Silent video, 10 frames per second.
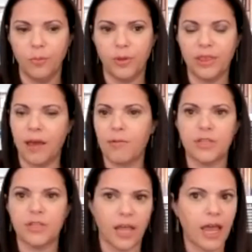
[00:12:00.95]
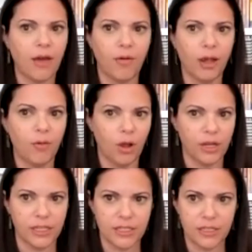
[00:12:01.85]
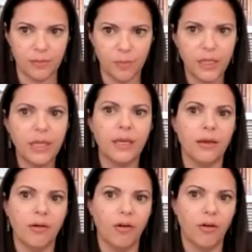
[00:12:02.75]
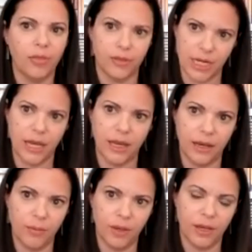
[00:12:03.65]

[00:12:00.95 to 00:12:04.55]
but that wasn't how I wanted to be all the time.